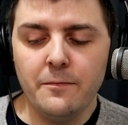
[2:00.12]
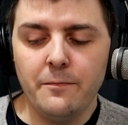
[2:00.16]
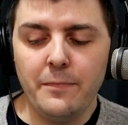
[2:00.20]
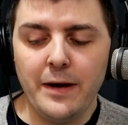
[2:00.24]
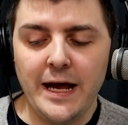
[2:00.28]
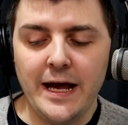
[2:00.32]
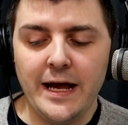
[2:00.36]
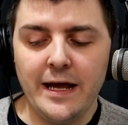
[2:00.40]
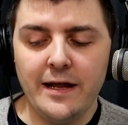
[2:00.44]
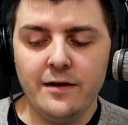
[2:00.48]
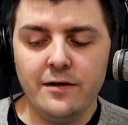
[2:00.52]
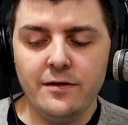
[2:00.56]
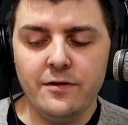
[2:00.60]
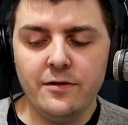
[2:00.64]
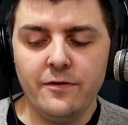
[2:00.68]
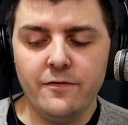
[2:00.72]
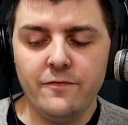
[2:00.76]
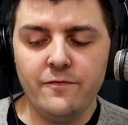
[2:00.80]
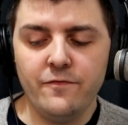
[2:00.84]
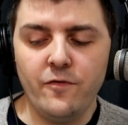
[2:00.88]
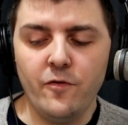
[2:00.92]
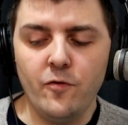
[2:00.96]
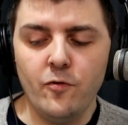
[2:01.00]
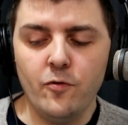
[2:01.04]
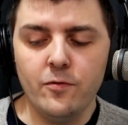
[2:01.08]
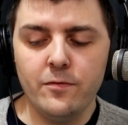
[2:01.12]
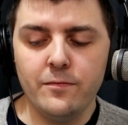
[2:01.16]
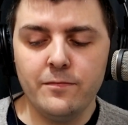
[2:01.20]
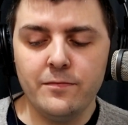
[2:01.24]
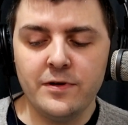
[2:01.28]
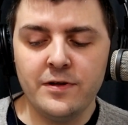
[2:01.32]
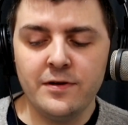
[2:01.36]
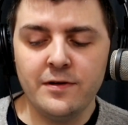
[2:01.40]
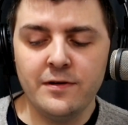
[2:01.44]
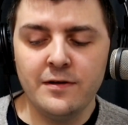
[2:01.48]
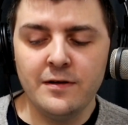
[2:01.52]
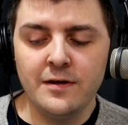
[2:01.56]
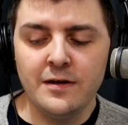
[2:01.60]
band
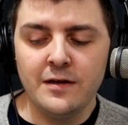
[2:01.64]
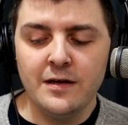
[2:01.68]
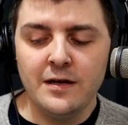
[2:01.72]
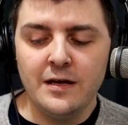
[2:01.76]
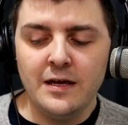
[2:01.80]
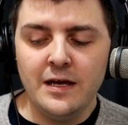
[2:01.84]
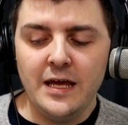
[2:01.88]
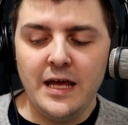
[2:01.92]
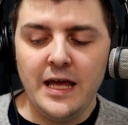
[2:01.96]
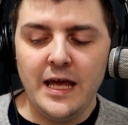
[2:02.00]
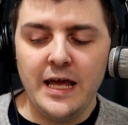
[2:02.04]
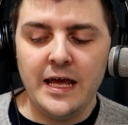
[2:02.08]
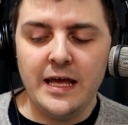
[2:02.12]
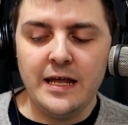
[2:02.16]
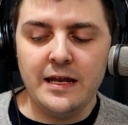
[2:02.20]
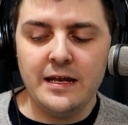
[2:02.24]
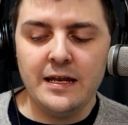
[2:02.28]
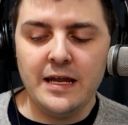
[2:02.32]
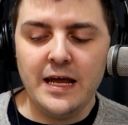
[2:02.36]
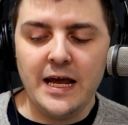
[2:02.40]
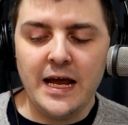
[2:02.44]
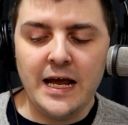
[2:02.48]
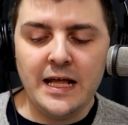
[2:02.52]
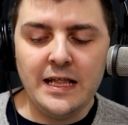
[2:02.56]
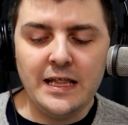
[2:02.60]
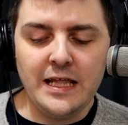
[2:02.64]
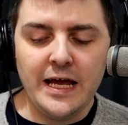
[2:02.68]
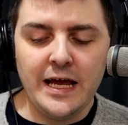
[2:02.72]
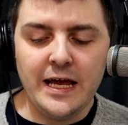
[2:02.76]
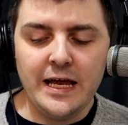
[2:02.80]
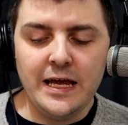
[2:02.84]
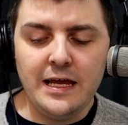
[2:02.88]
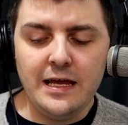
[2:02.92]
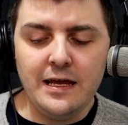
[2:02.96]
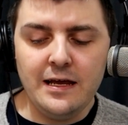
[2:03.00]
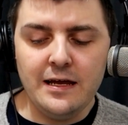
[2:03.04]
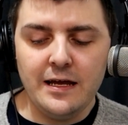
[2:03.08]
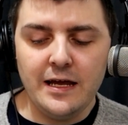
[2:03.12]
formed in
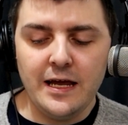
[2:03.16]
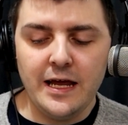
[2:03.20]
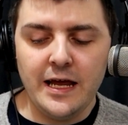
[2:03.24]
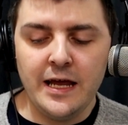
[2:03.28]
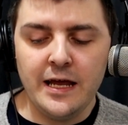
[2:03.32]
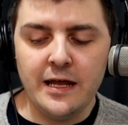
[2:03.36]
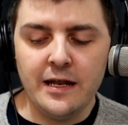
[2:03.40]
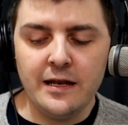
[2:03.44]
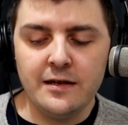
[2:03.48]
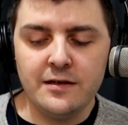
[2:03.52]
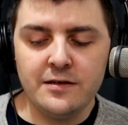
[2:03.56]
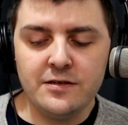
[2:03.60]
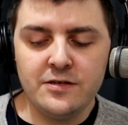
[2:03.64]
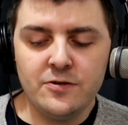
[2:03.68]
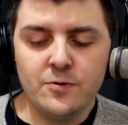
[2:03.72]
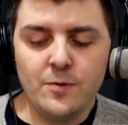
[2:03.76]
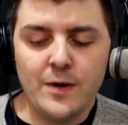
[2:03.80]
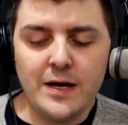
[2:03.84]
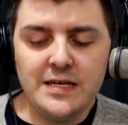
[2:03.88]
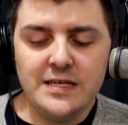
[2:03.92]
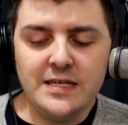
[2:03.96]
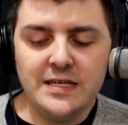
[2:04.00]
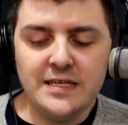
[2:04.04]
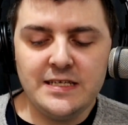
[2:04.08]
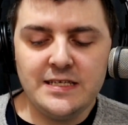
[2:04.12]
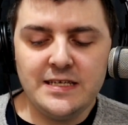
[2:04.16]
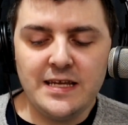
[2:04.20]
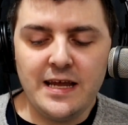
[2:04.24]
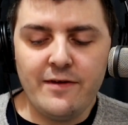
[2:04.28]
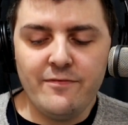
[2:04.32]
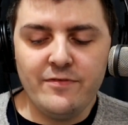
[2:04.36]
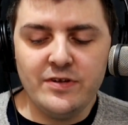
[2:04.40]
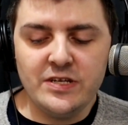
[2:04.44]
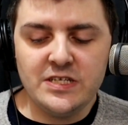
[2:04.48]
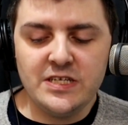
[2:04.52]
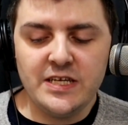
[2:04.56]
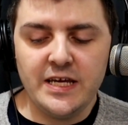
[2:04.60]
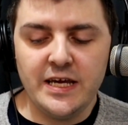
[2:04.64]
LA in
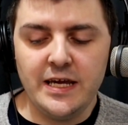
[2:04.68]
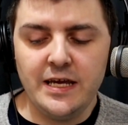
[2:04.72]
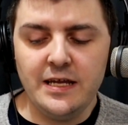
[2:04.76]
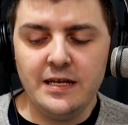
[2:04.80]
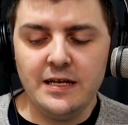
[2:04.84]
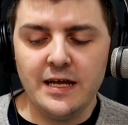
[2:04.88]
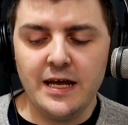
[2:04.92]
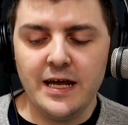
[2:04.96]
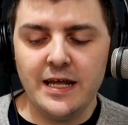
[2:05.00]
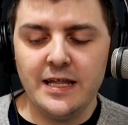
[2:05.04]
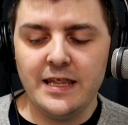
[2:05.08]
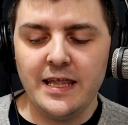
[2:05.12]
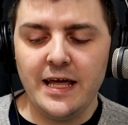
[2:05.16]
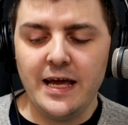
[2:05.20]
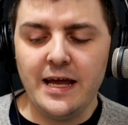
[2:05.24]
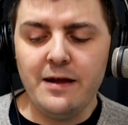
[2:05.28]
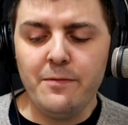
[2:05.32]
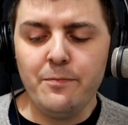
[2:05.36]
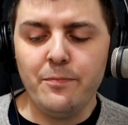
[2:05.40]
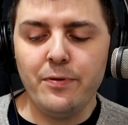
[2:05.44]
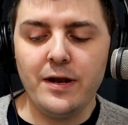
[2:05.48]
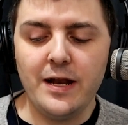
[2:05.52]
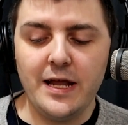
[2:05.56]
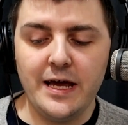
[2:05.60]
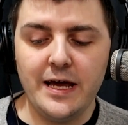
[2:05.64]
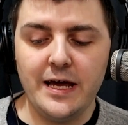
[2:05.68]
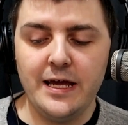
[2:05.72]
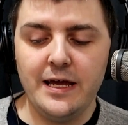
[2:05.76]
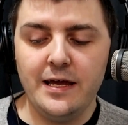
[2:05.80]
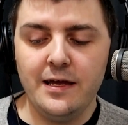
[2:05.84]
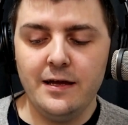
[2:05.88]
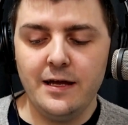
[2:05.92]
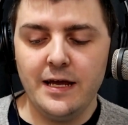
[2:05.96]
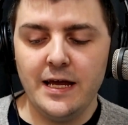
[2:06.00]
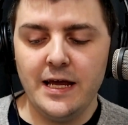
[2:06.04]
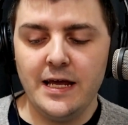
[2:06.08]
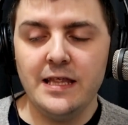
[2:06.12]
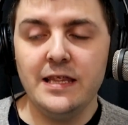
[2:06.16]
2017, and they
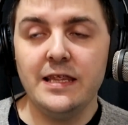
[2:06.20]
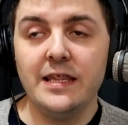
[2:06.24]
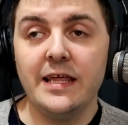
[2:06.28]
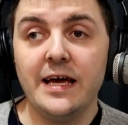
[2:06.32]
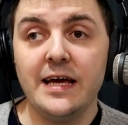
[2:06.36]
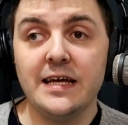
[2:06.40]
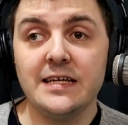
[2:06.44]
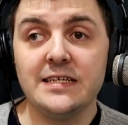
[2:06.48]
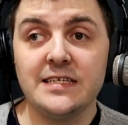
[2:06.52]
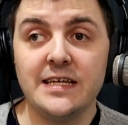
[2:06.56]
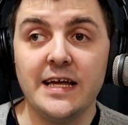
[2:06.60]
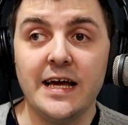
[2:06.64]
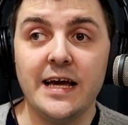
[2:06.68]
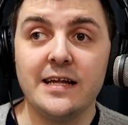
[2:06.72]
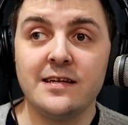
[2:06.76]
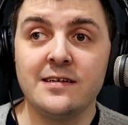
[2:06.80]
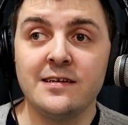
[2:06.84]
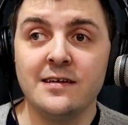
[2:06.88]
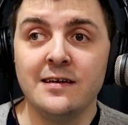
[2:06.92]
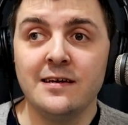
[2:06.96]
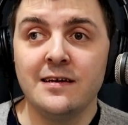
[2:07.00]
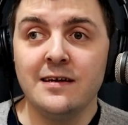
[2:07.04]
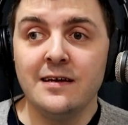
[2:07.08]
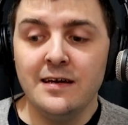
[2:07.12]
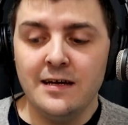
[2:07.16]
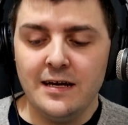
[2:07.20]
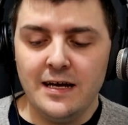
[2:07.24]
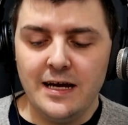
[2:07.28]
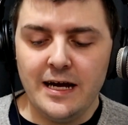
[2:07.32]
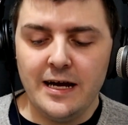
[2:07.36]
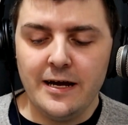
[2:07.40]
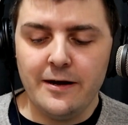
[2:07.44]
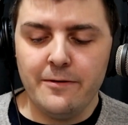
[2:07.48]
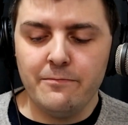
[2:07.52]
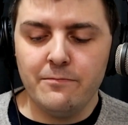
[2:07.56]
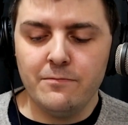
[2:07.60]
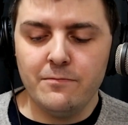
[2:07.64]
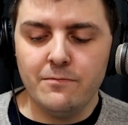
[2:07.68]
play in their set
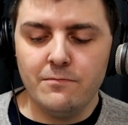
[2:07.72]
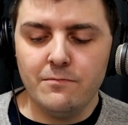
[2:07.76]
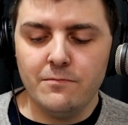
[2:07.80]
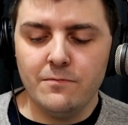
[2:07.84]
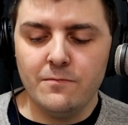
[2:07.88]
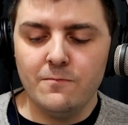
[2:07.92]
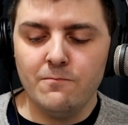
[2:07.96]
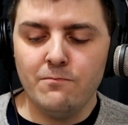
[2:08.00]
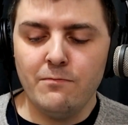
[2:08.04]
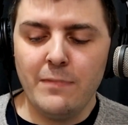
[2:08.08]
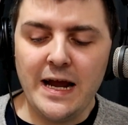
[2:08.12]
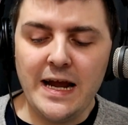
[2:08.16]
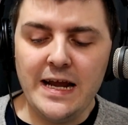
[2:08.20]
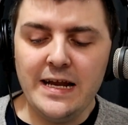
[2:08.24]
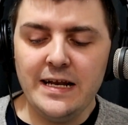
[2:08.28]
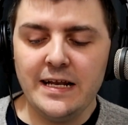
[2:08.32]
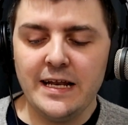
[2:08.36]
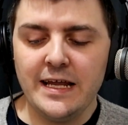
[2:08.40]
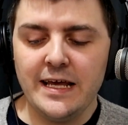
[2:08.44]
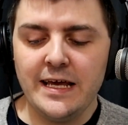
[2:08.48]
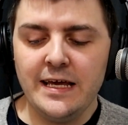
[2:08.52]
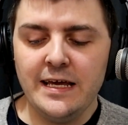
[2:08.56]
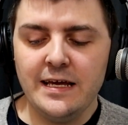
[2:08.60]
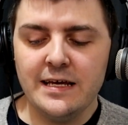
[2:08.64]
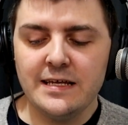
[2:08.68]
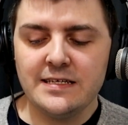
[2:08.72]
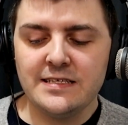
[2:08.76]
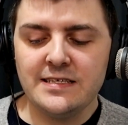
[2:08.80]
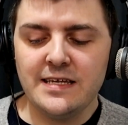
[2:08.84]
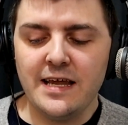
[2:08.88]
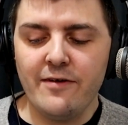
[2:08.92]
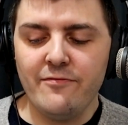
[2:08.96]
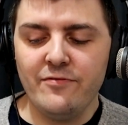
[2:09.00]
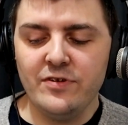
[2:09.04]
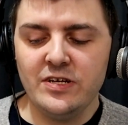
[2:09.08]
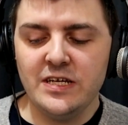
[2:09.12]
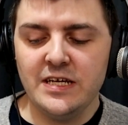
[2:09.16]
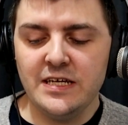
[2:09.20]
mainly
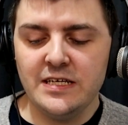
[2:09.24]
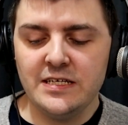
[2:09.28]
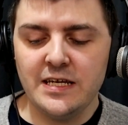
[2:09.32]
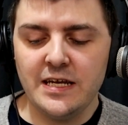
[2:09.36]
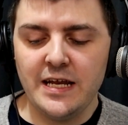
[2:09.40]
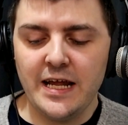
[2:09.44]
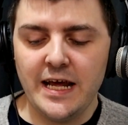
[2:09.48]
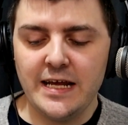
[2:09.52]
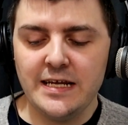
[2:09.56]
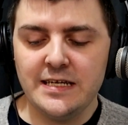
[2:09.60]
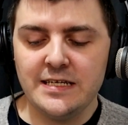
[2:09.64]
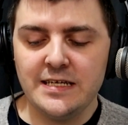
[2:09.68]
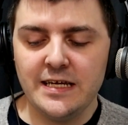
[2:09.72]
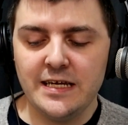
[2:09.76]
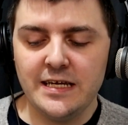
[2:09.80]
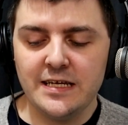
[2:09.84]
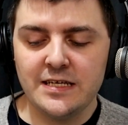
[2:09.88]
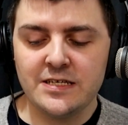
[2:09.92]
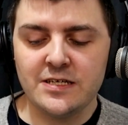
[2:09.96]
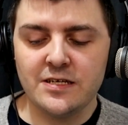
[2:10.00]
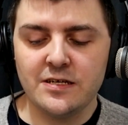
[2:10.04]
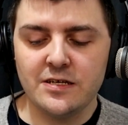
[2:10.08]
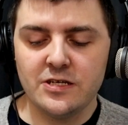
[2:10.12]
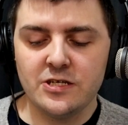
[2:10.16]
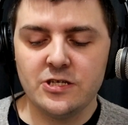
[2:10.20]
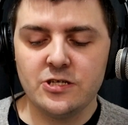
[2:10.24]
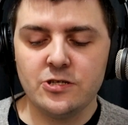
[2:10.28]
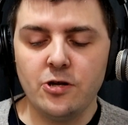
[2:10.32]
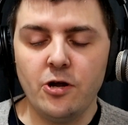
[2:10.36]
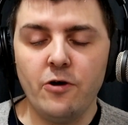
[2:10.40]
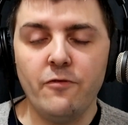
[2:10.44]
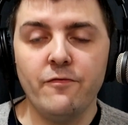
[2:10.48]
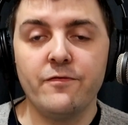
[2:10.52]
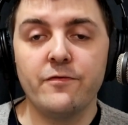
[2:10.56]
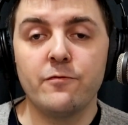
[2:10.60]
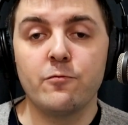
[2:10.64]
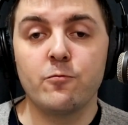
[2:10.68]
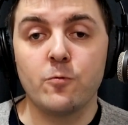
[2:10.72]
70s and 80s
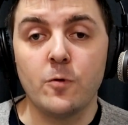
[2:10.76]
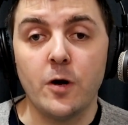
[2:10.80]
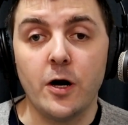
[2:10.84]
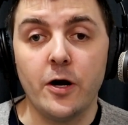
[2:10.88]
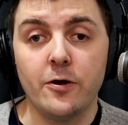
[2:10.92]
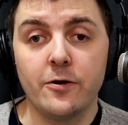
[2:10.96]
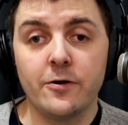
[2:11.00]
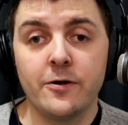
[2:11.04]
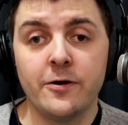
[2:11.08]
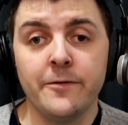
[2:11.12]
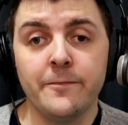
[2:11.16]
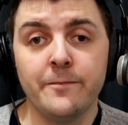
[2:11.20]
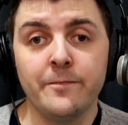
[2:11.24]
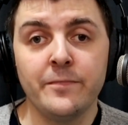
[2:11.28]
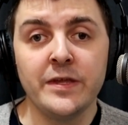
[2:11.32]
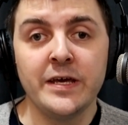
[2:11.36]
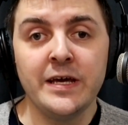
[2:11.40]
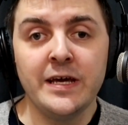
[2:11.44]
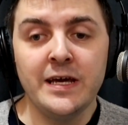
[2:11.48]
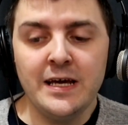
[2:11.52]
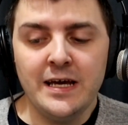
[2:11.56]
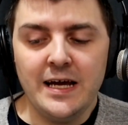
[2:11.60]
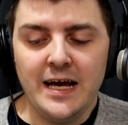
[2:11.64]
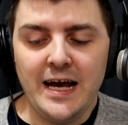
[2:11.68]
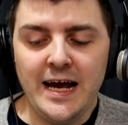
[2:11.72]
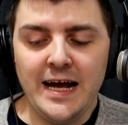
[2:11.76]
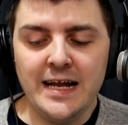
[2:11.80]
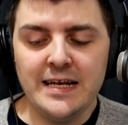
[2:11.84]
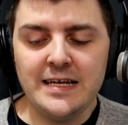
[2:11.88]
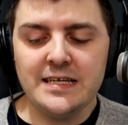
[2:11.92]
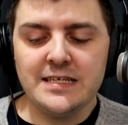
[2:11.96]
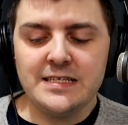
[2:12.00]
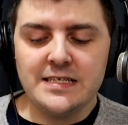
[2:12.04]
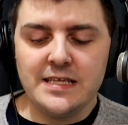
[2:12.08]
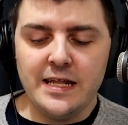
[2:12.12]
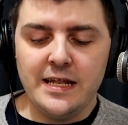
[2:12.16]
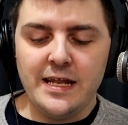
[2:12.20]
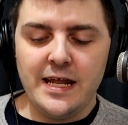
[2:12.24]
soft rock. And
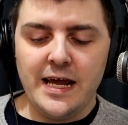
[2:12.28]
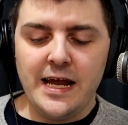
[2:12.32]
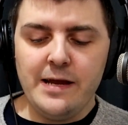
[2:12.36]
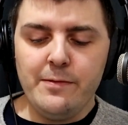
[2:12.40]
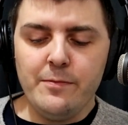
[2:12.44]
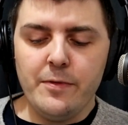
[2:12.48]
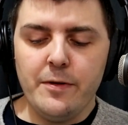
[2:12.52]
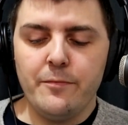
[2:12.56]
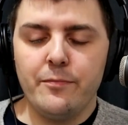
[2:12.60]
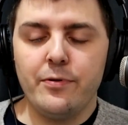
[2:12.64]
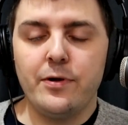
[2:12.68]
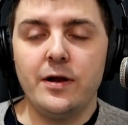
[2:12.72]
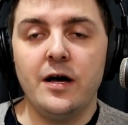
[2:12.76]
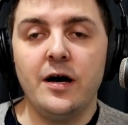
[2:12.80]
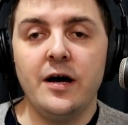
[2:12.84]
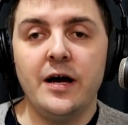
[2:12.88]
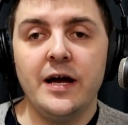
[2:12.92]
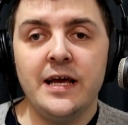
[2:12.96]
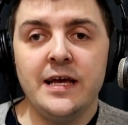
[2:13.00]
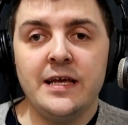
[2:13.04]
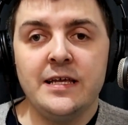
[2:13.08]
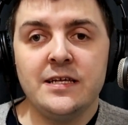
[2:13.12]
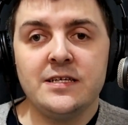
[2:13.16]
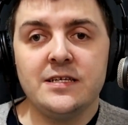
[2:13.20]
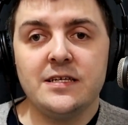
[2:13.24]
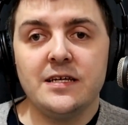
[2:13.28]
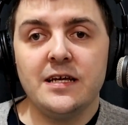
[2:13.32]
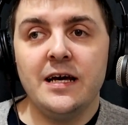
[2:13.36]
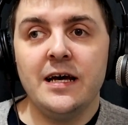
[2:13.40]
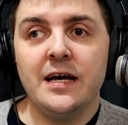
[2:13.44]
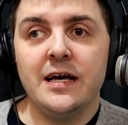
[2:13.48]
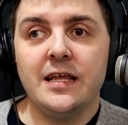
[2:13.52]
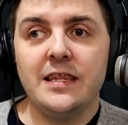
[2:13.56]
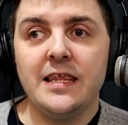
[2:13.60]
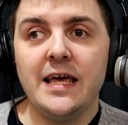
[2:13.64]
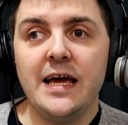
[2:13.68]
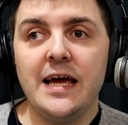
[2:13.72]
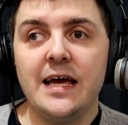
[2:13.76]
as the name implies,
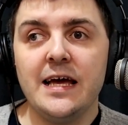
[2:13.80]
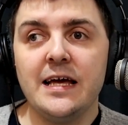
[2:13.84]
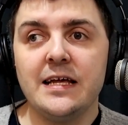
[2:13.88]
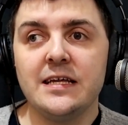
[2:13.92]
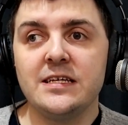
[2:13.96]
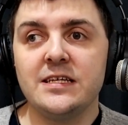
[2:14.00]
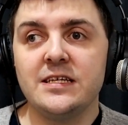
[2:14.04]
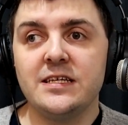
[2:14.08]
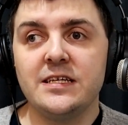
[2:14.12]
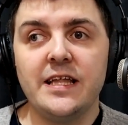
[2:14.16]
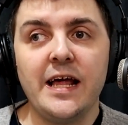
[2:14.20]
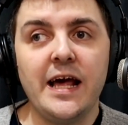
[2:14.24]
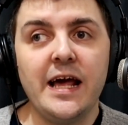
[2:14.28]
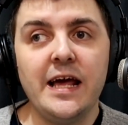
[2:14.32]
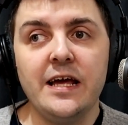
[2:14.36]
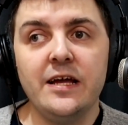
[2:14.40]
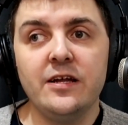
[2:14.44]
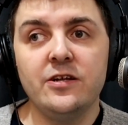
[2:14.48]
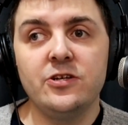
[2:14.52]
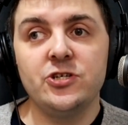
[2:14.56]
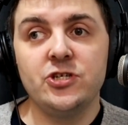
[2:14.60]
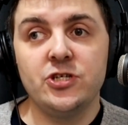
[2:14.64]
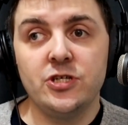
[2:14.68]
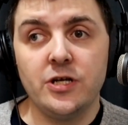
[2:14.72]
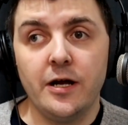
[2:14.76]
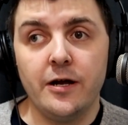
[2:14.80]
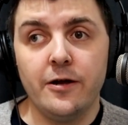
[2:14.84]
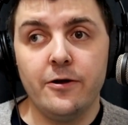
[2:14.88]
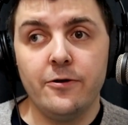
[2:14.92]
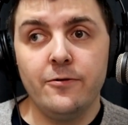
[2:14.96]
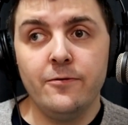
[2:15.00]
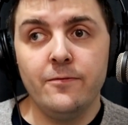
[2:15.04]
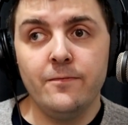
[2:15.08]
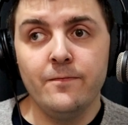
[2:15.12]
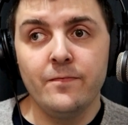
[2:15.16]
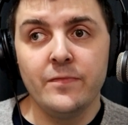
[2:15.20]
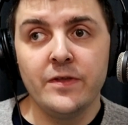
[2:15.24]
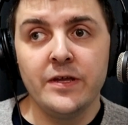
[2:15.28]
their stage
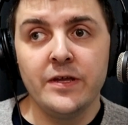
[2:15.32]
show